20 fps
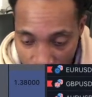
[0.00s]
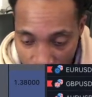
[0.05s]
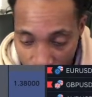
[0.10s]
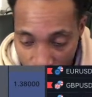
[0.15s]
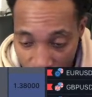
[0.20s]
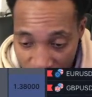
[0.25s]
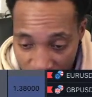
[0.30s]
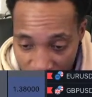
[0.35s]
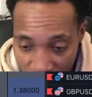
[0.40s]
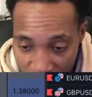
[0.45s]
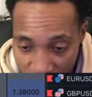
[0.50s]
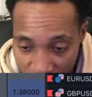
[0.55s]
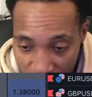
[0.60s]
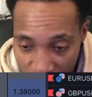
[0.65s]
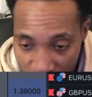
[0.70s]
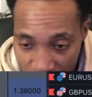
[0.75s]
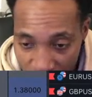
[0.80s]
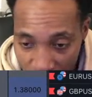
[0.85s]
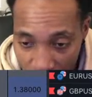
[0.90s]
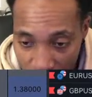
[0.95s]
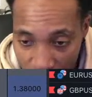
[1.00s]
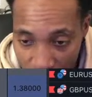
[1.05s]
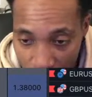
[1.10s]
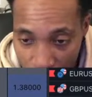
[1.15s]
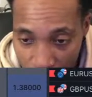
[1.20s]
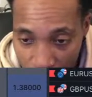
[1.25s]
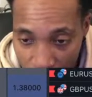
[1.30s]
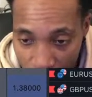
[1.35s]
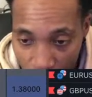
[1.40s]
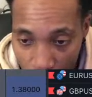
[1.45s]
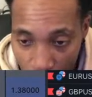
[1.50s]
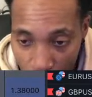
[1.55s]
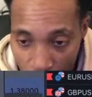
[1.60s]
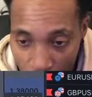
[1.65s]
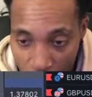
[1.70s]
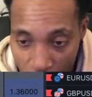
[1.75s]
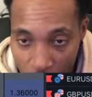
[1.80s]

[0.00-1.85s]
resistance, now turn support